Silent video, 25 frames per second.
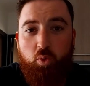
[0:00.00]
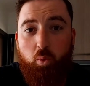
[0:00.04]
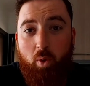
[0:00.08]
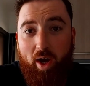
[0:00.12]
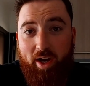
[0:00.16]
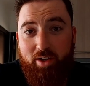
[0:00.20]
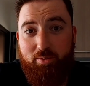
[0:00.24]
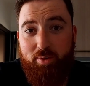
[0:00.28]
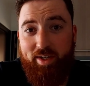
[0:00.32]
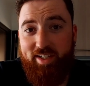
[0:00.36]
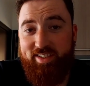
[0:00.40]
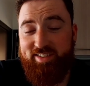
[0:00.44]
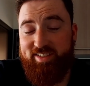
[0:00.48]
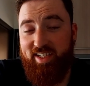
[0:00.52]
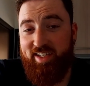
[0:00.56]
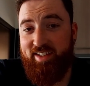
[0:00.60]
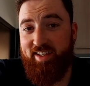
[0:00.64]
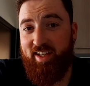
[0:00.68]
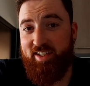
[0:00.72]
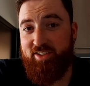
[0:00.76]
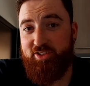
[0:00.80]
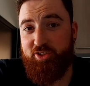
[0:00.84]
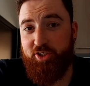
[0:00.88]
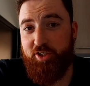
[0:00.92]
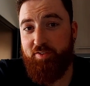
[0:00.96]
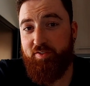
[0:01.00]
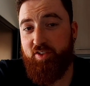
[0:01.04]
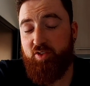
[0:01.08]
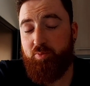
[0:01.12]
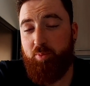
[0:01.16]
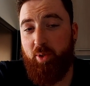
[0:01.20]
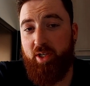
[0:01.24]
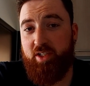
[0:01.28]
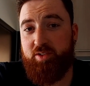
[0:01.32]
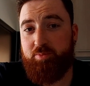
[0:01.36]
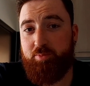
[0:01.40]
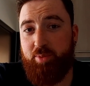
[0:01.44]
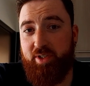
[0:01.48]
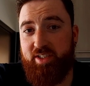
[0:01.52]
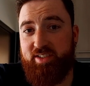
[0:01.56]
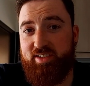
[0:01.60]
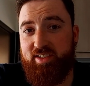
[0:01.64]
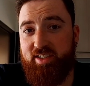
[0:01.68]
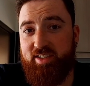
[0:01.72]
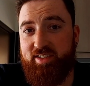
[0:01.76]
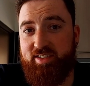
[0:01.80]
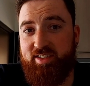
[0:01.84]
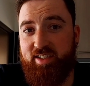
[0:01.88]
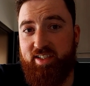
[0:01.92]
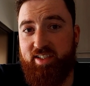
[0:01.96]
So why do I say that service-based
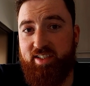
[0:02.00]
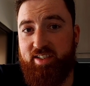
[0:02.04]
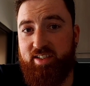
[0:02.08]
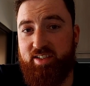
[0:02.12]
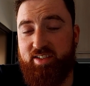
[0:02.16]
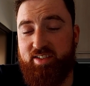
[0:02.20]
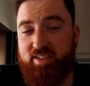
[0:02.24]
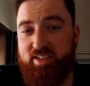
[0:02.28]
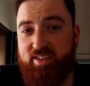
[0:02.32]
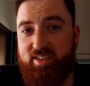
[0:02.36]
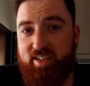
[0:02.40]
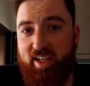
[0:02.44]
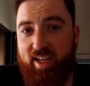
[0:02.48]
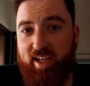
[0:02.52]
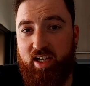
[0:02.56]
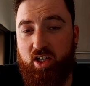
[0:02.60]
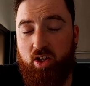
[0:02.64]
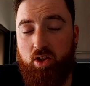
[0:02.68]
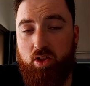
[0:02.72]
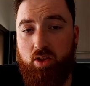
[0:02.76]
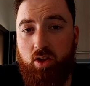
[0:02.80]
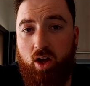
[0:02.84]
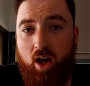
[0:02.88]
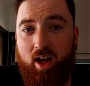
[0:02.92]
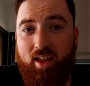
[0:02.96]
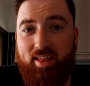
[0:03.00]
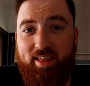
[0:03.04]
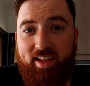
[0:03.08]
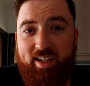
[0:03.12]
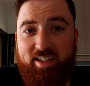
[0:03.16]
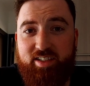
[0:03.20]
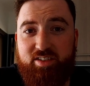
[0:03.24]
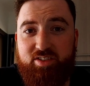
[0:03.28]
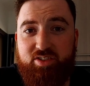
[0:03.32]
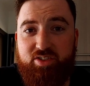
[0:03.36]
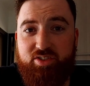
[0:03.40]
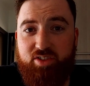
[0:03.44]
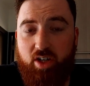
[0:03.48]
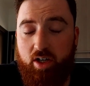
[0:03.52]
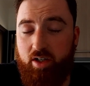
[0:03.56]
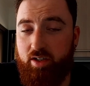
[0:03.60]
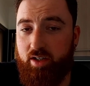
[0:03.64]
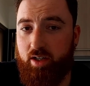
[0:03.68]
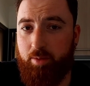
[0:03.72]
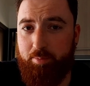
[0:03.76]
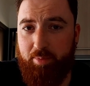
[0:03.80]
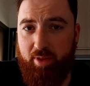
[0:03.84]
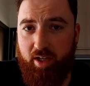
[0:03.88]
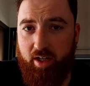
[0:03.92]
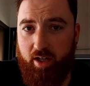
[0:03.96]
businesses take a lot less
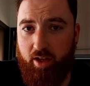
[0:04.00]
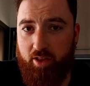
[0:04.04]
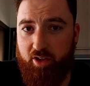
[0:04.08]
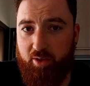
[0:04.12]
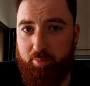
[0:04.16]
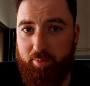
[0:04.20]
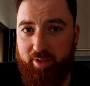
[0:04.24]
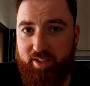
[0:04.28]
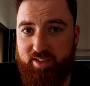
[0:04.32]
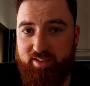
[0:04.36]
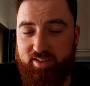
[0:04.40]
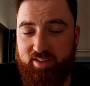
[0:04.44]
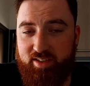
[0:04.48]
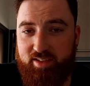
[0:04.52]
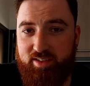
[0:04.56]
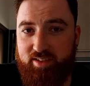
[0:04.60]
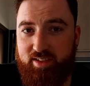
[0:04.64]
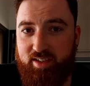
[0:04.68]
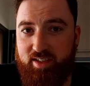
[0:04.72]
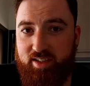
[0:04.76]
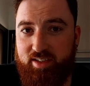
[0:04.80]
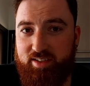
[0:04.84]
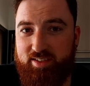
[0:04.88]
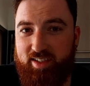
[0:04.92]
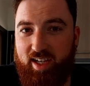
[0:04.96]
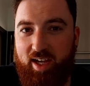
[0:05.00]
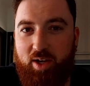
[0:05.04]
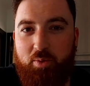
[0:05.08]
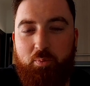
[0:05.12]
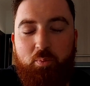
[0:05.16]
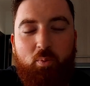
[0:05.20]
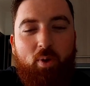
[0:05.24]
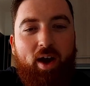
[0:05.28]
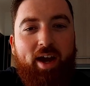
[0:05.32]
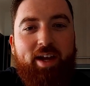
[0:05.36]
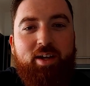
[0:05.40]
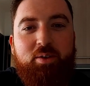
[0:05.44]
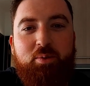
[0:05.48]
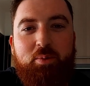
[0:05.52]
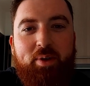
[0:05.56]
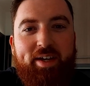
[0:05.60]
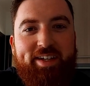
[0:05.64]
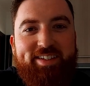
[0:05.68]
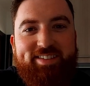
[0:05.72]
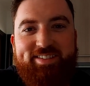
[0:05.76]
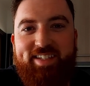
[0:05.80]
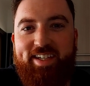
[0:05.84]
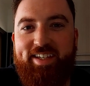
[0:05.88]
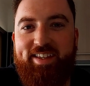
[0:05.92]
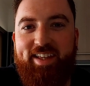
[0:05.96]
startup than other businesses? And why do I
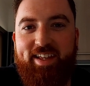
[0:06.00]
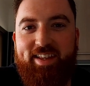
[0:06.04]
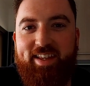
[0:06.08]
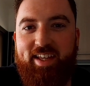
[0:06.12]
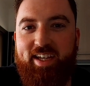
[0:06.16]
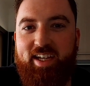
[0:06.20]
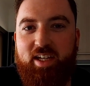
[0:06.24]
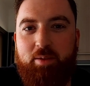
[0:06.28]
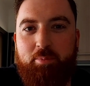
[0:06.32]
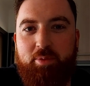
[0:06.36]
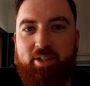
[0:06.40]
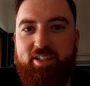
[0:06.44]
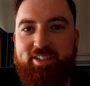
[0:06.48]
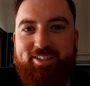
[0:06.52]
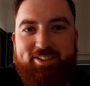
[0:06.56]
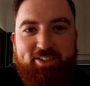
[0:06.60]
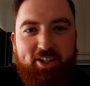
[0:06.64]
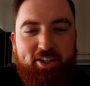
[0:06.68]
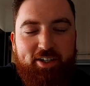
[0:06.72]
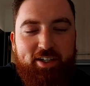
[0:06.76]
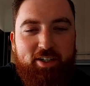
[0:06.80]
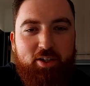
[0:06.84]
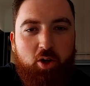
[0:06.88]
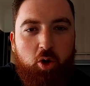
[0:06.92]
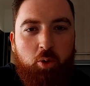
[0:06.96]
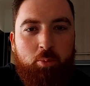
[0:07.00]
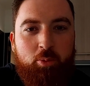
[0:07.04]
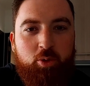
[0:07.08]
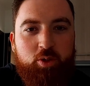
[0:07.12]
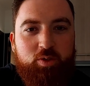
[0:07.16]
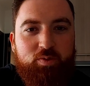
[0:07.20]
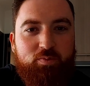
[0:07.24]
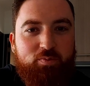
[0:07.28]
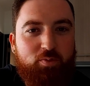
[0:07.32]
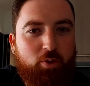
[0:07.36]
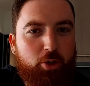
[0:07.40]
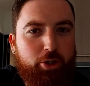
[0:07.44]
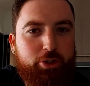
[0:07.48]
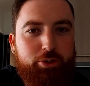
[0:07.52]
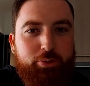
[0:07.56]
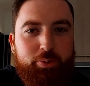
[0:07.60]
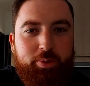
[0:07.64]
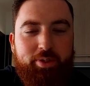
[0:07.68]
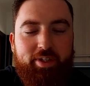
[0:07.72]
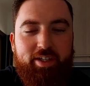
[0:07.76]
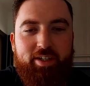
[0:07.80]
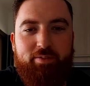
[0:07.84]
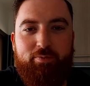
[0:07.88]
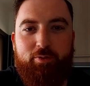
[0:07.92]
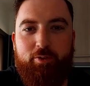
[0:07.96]
say that they can be started almost
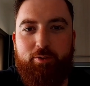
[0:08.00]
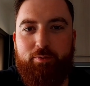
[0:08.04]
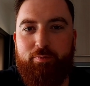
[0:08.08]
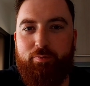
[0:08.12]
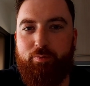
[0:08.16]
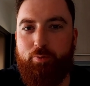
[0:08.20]
virtually for